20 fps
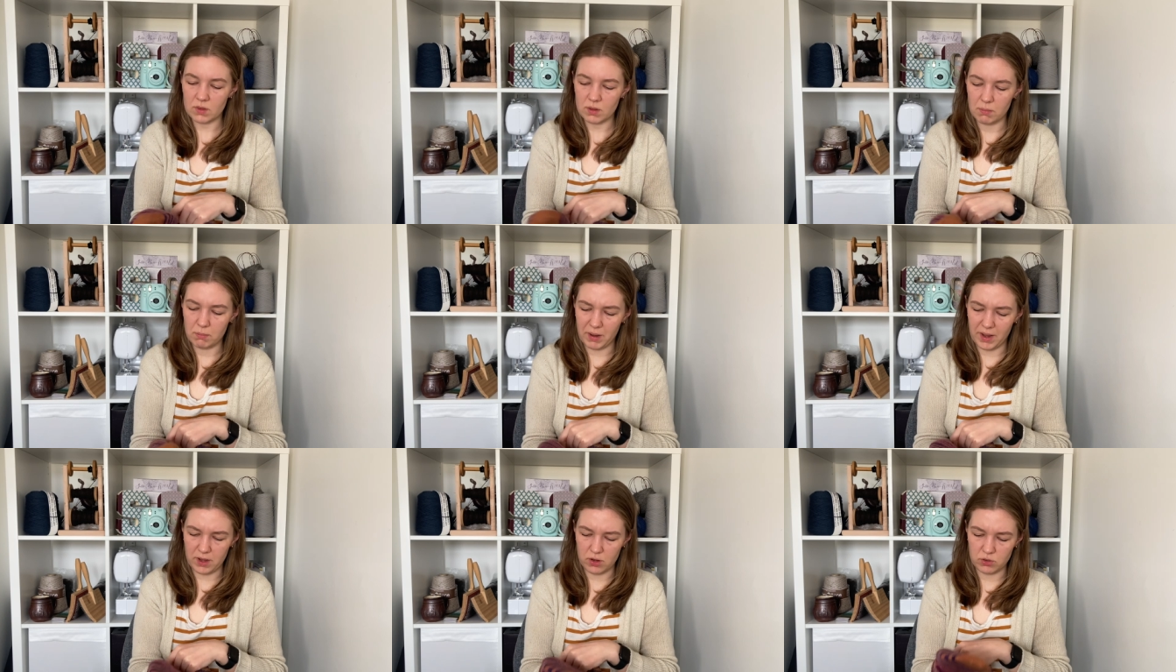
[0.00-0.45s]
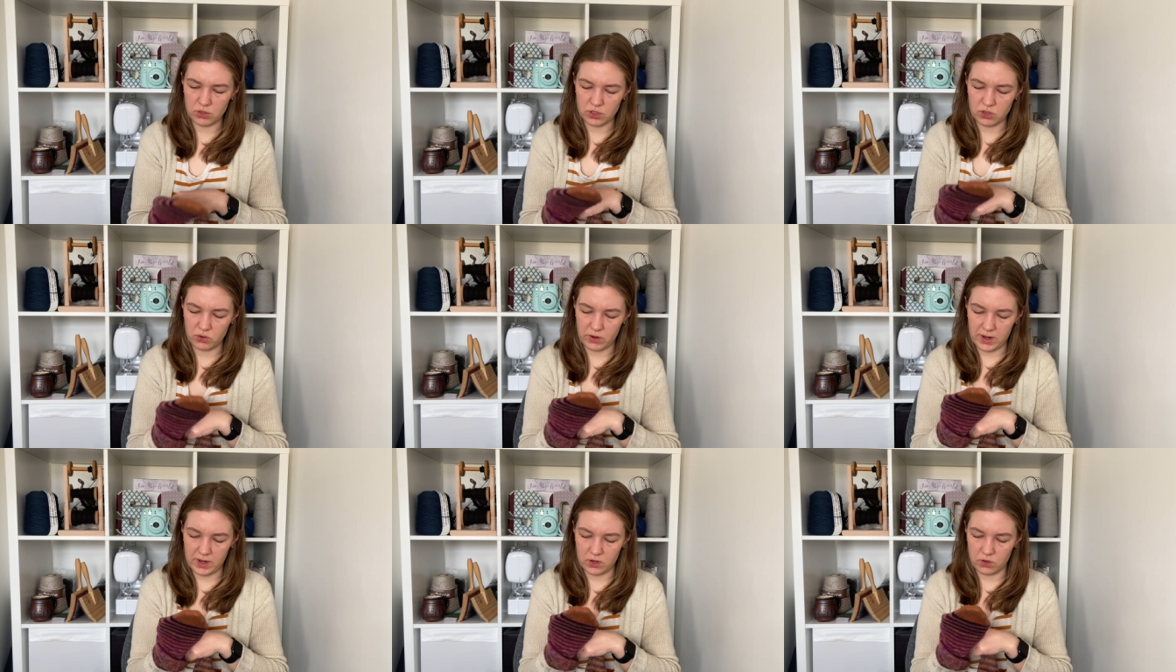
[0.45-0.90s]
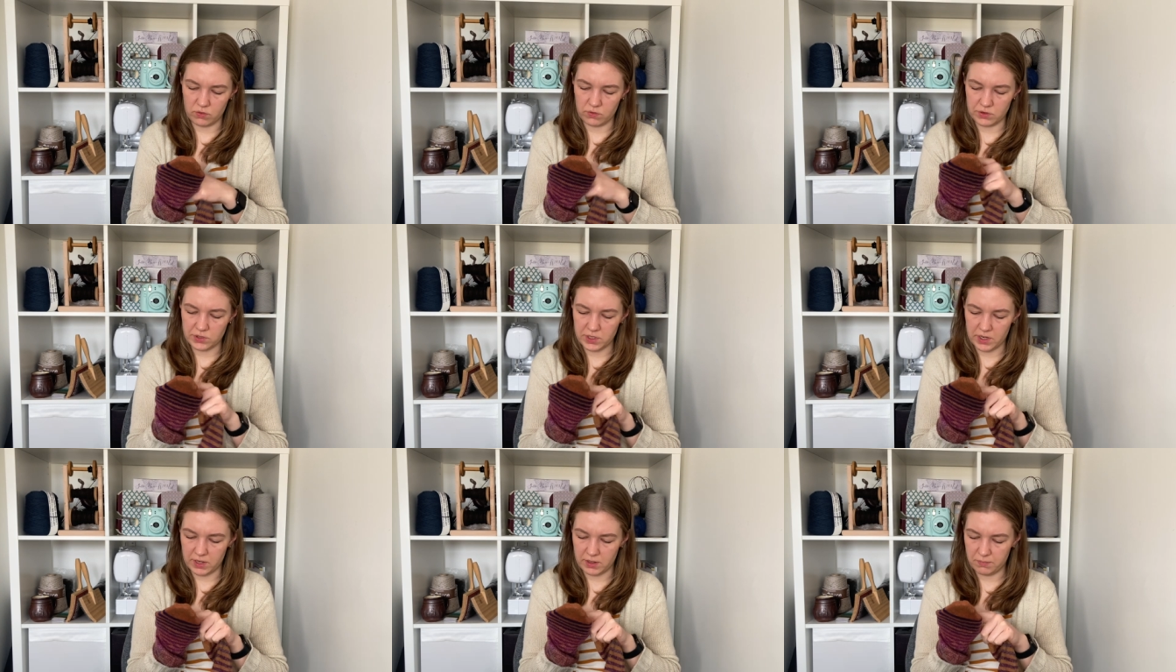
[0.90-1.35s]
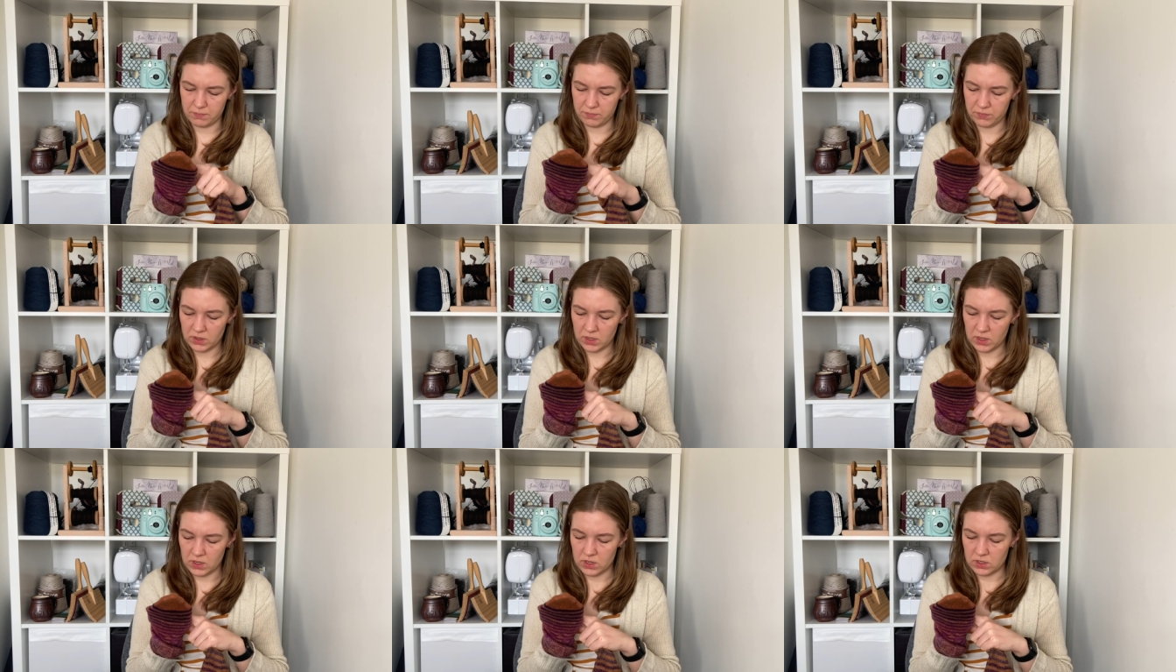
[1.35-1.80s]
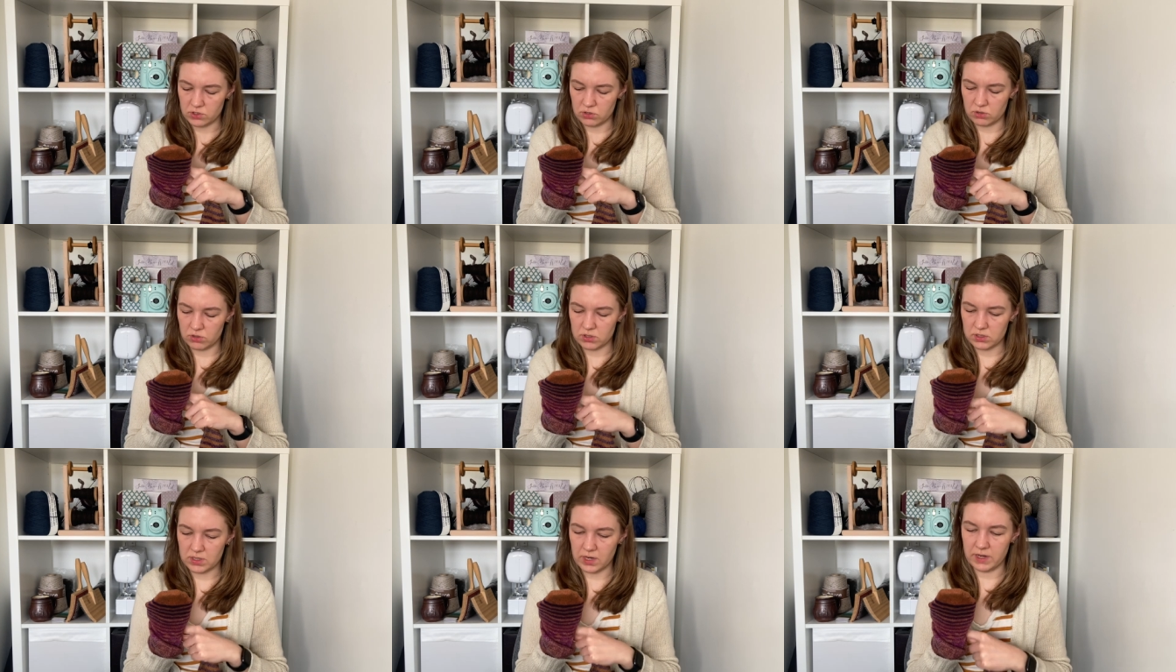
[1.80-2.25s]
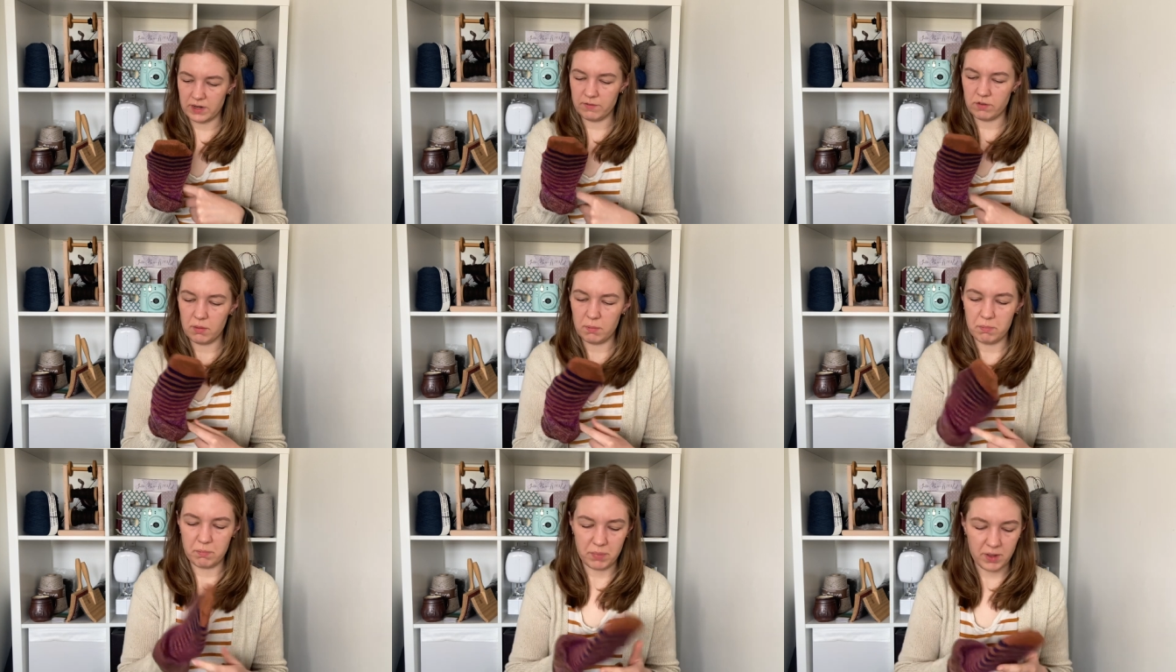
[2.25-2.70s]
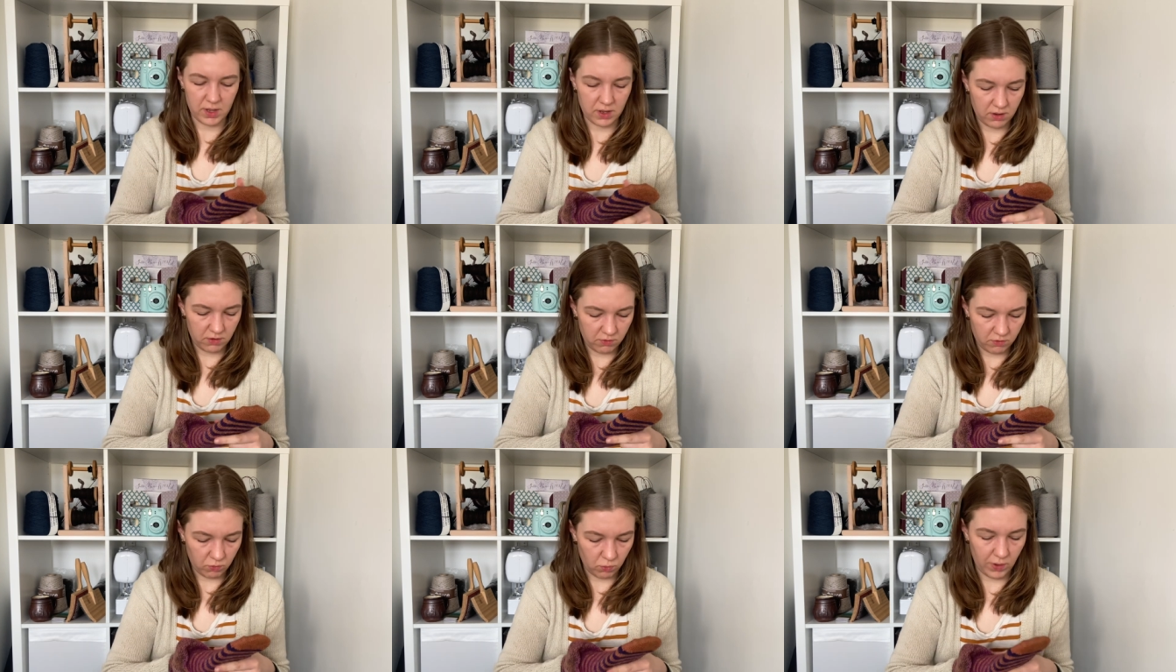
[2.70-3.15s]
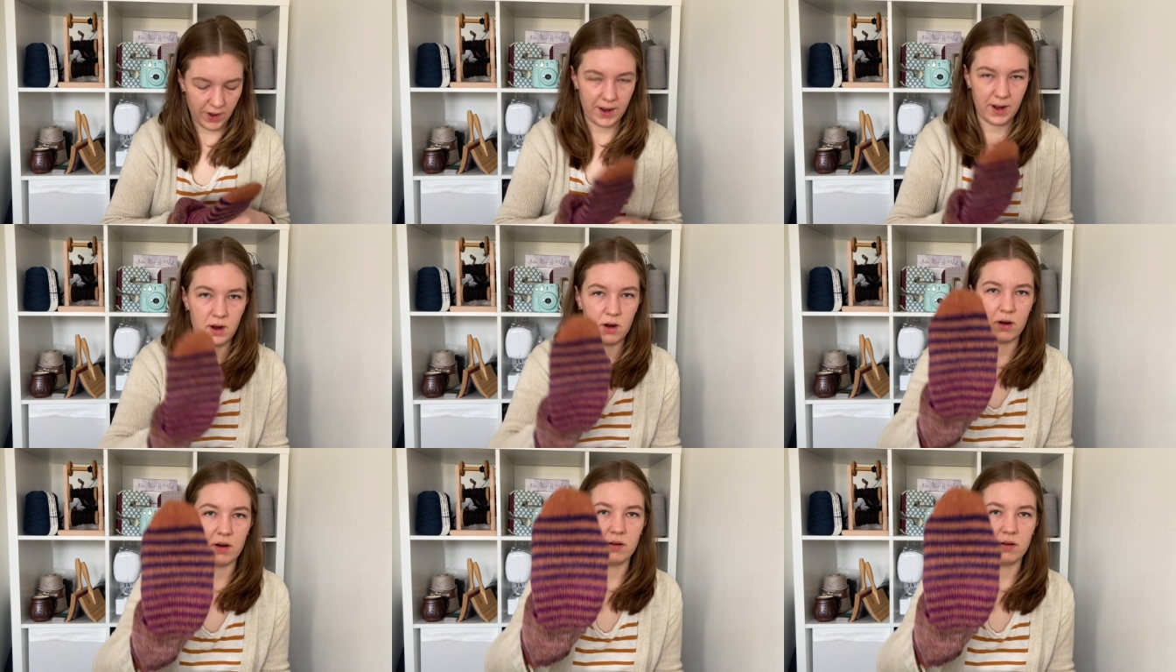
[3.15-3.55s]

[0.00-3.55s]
biodegrade over time. So there's kind of a bit of wear